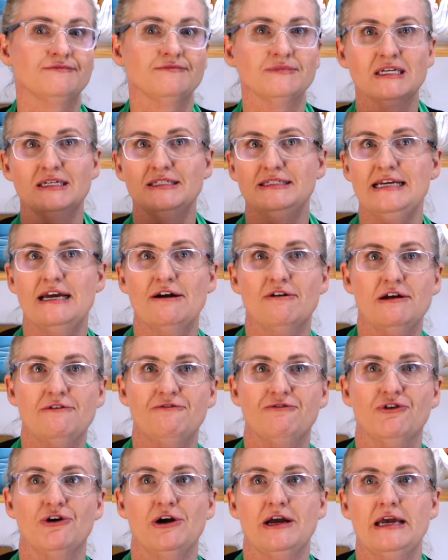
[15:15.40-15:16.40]
dairy
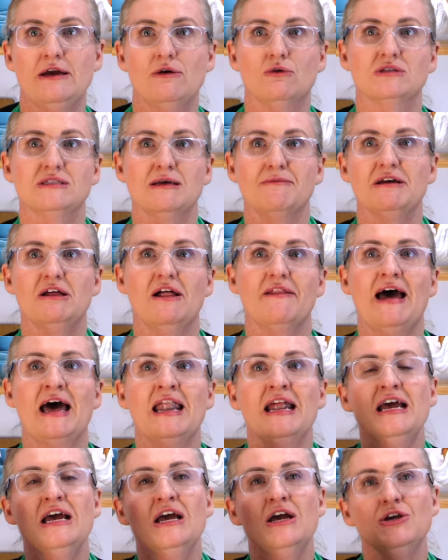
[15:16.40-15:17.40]
free or something like that,
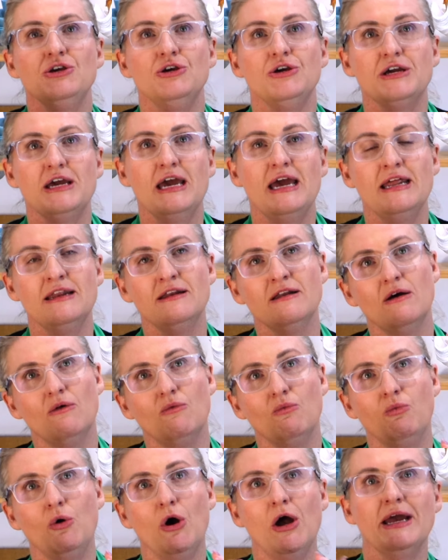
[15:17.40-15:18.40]
you can
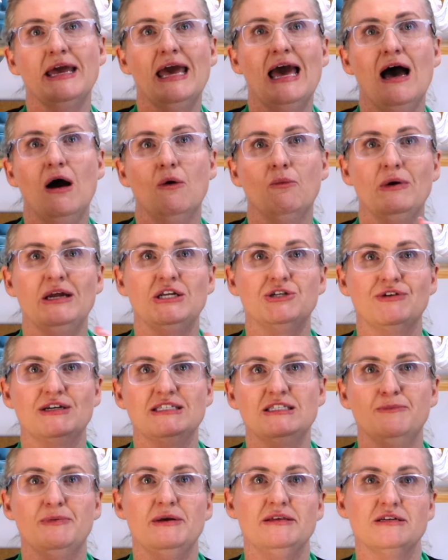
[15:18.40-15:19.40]
work out which
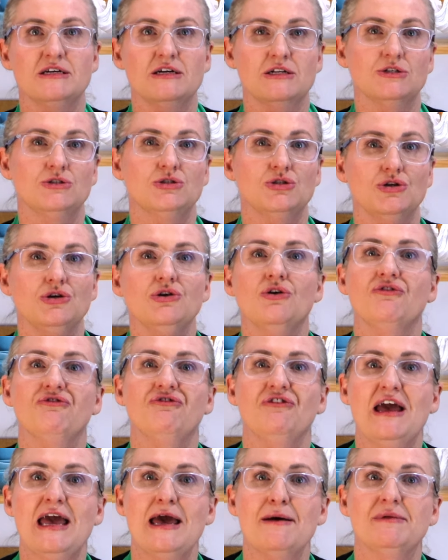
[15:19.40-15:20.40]
recipes are going to suit your
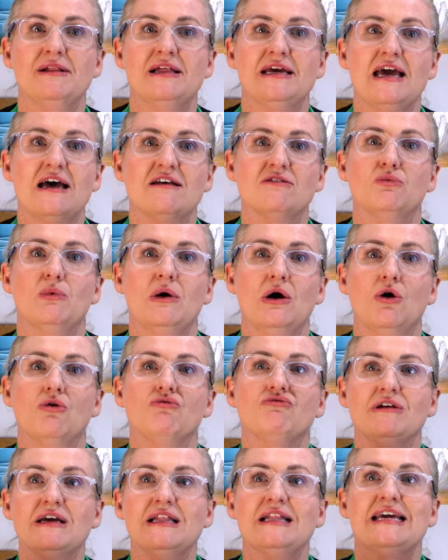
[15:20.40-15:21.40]
family as well
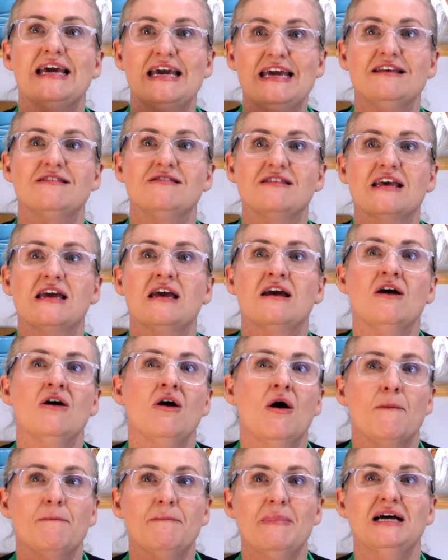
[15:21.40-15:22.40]
really easily,
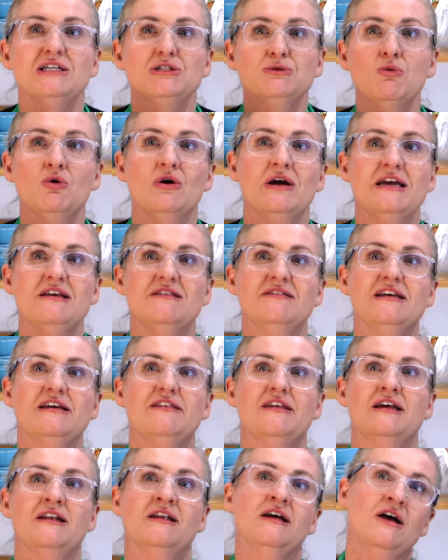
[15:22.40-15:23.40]
much more easily
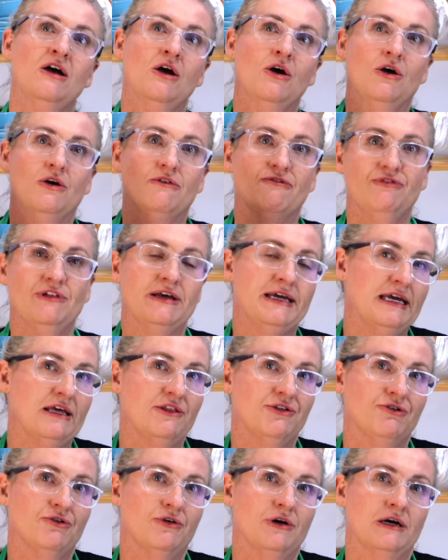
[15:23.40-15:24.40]
than flicking
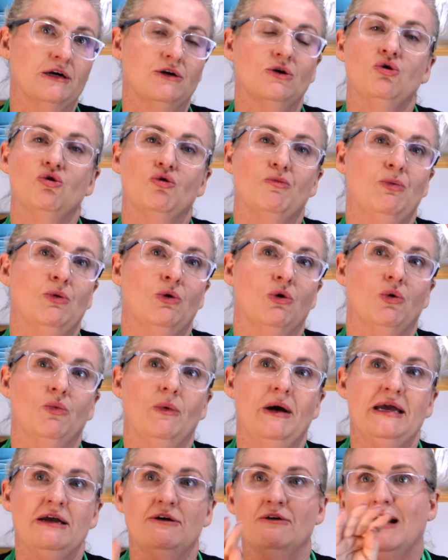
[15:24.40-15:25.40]
through a cookbook where
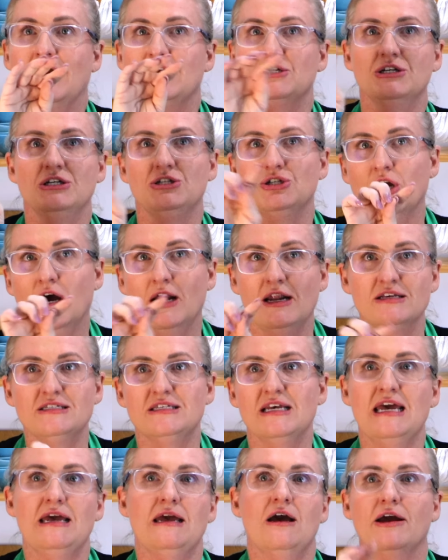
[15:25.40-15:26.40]
you're actually trying to
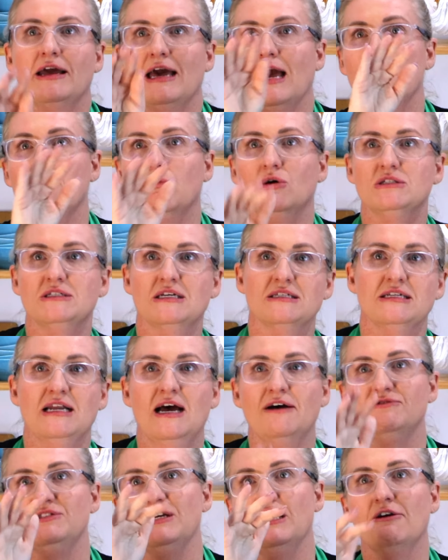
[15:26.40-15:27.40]
see, okay, what doesn't
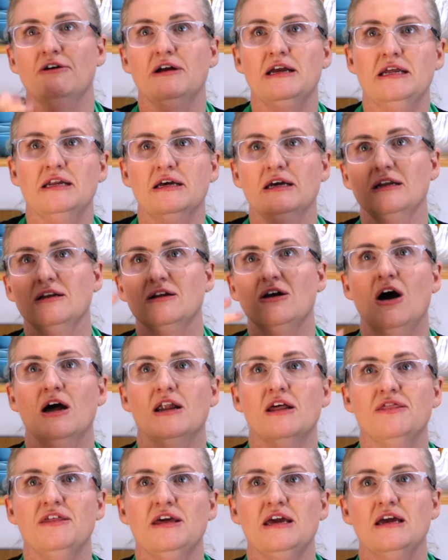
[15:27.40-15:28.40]
have dairy in it kind of
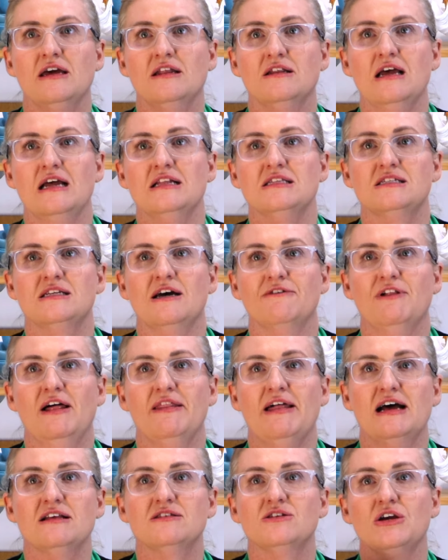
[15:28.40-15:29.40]
thing, and stuff like
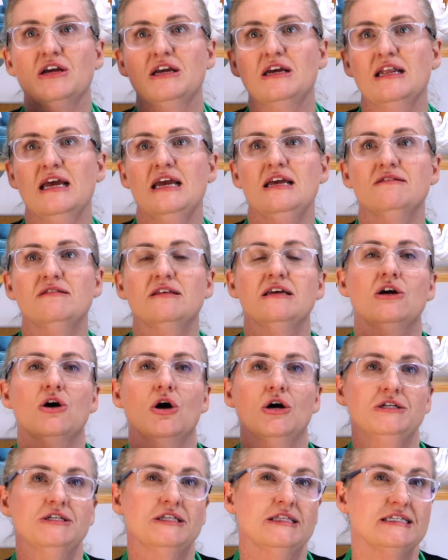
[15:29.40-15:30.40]
that. So you can easily go
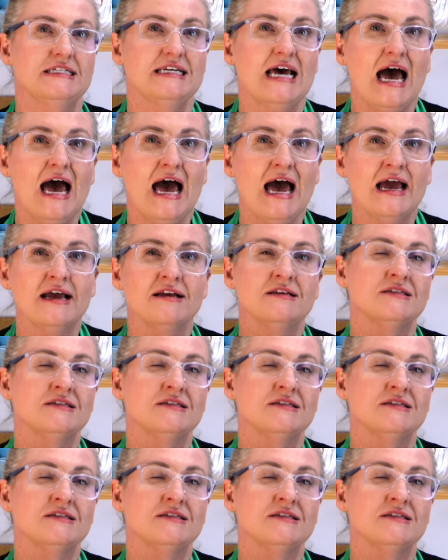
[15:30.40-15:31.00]
to the tags,